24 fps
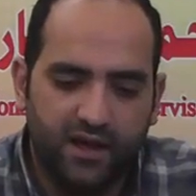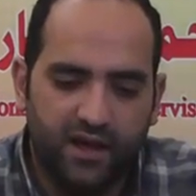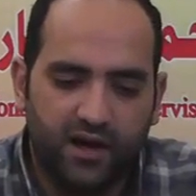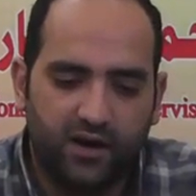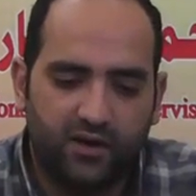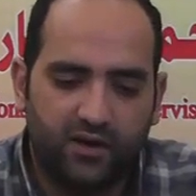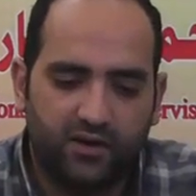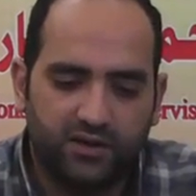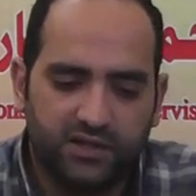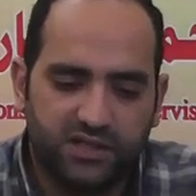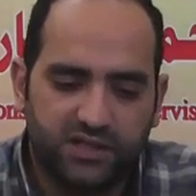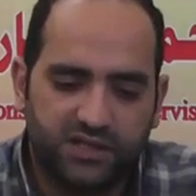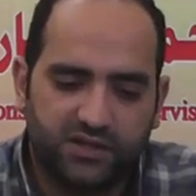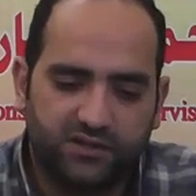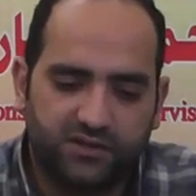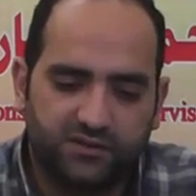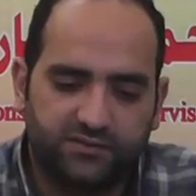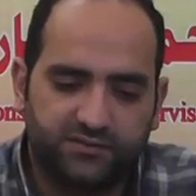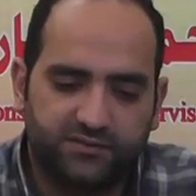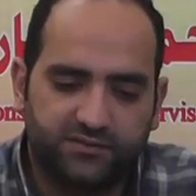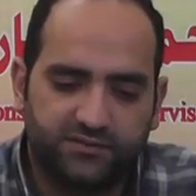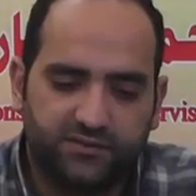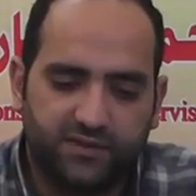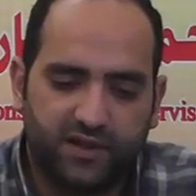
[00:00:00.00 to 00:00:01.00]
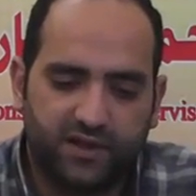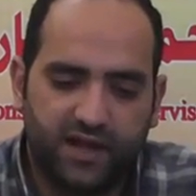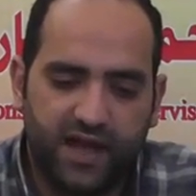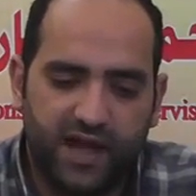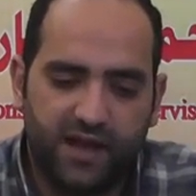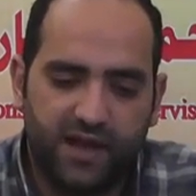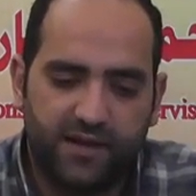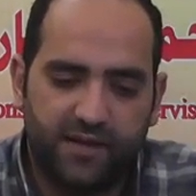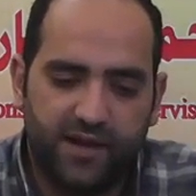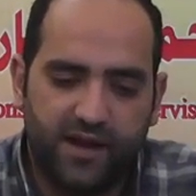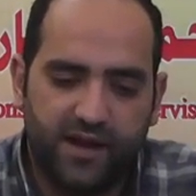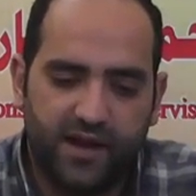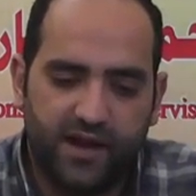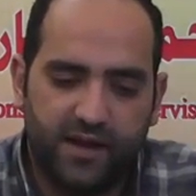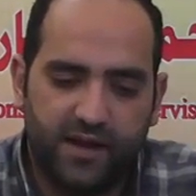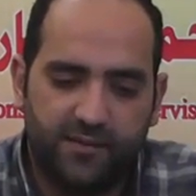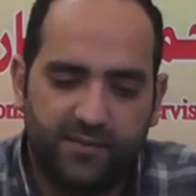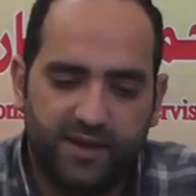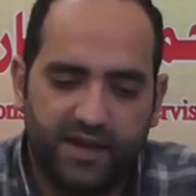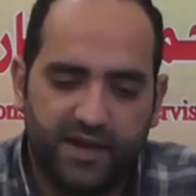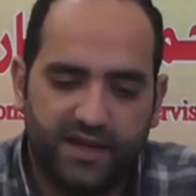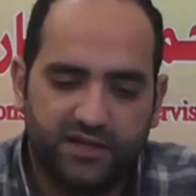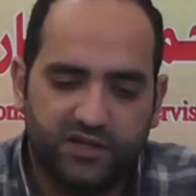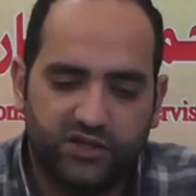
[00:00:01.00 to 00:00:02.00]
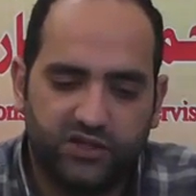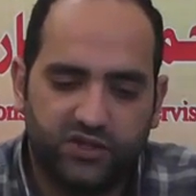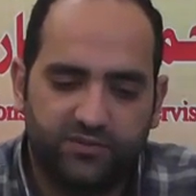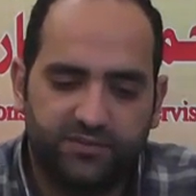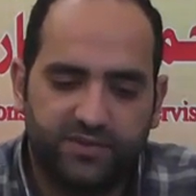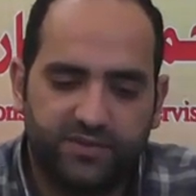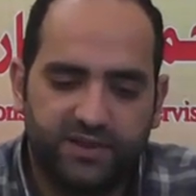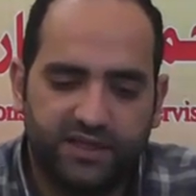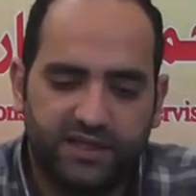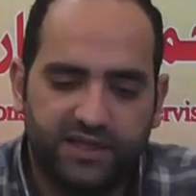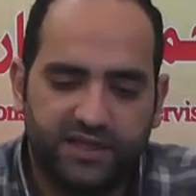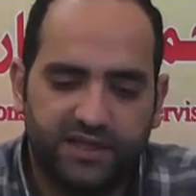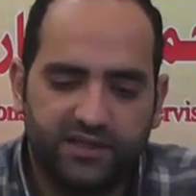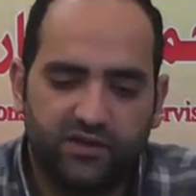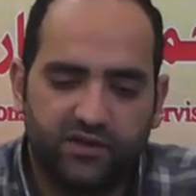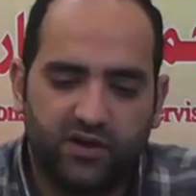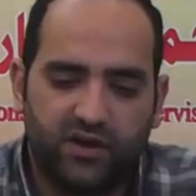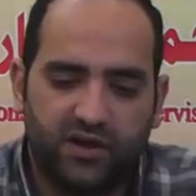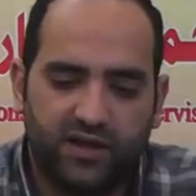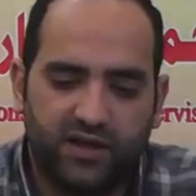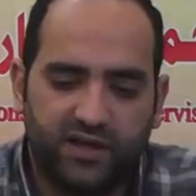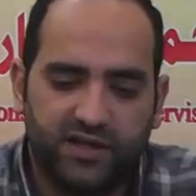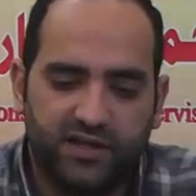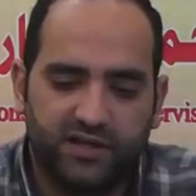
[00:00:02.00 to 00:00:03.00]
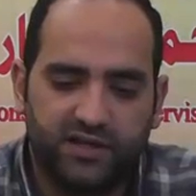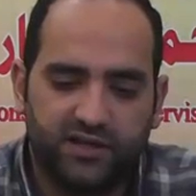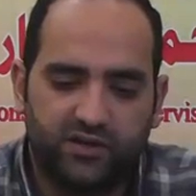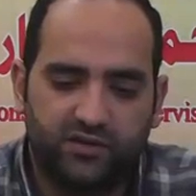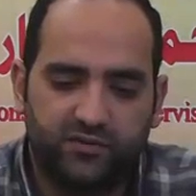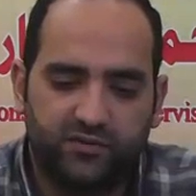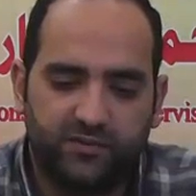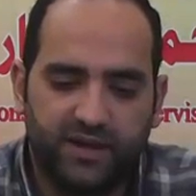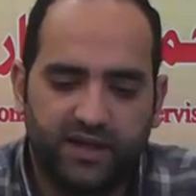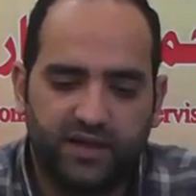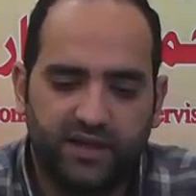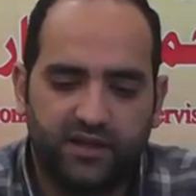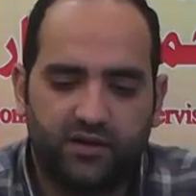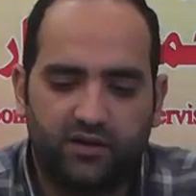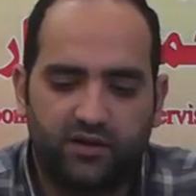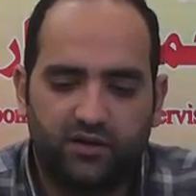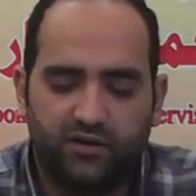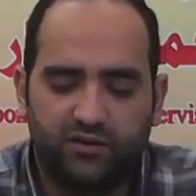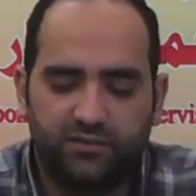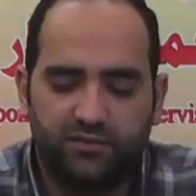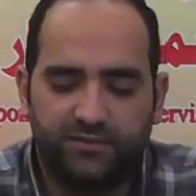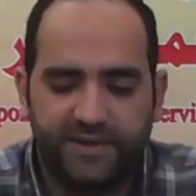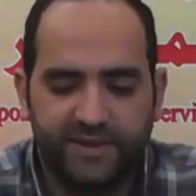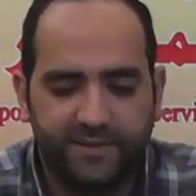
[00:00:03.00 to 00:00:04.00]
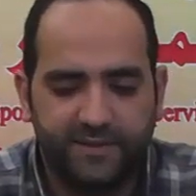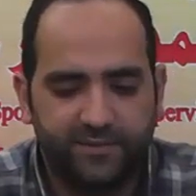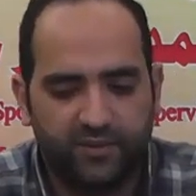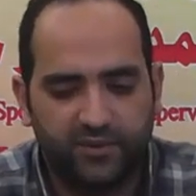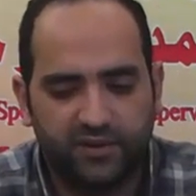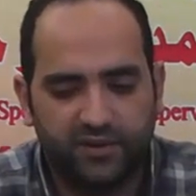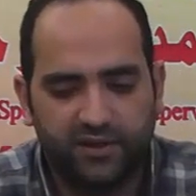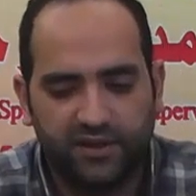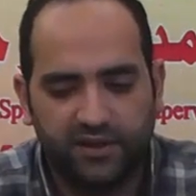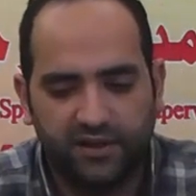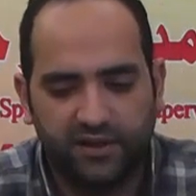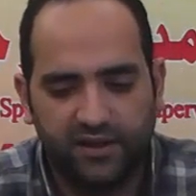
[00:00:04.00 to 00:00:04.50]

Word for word: Also, man should be keen on, keen on making all people